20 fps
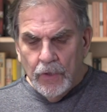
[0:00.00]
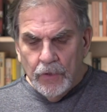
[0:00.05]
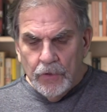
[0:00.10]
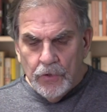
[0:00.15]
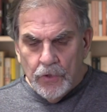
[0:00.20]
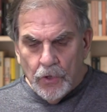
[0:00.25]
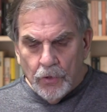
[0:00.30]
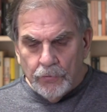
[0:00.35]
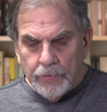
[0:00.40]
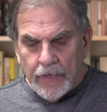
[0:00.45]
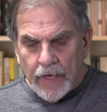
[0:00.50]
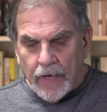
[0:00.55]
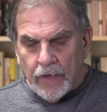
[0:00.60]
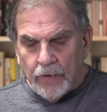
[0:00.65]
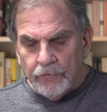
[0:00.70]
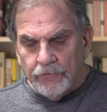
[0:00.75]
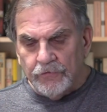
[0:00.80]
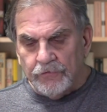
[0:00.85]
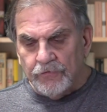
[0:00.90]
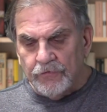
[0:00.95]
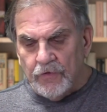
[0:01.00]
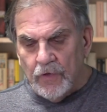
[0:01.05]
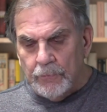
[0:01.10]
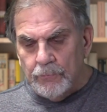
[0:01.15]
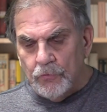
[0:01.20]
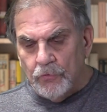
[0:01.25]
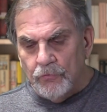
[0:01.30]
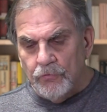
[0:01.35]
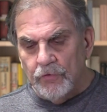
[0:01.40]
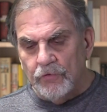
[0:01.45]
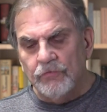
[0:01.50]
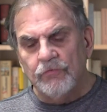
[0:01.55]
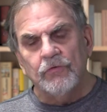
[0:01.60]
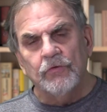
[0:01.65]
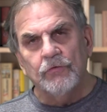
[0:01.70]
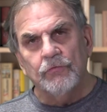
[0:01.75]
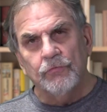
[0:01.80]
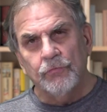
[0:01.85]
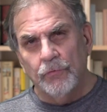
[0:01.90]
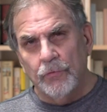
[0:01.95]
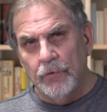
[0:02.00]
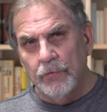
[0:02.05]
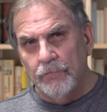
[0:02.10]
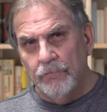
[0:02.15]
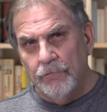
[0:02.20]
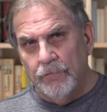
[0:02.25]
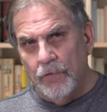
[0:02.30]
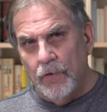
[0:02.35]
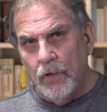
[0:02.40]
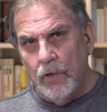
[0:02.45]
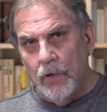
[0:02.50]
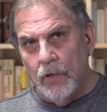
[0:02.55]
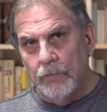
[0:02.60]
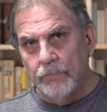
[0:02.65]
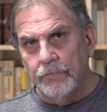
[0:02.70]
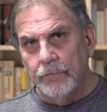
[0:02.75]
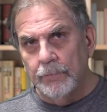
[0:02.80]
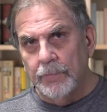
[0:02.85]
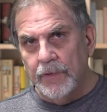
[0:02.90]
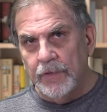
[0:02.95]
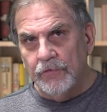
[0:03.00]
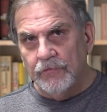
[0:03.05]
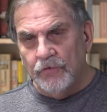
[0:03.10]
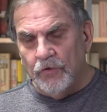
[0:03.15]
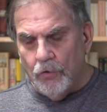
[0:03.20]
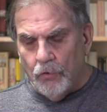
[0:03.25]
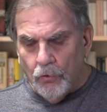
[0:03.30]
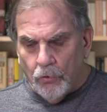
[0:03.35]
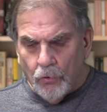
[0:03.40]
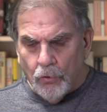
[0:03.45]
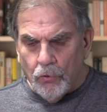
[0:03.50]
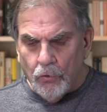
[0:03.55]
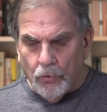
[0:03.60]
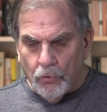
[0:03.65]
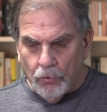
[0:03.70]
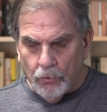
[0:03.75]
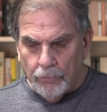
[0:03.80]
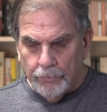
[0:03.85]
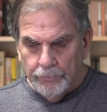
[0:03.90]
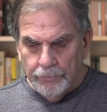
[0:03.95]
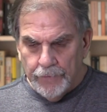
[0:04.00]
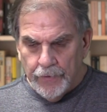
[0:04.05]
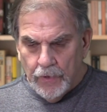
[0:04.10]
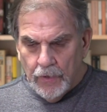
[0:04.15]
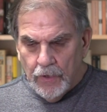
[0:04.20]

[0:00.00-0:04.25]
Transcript: no doubt some Christians were involved, but as a whole,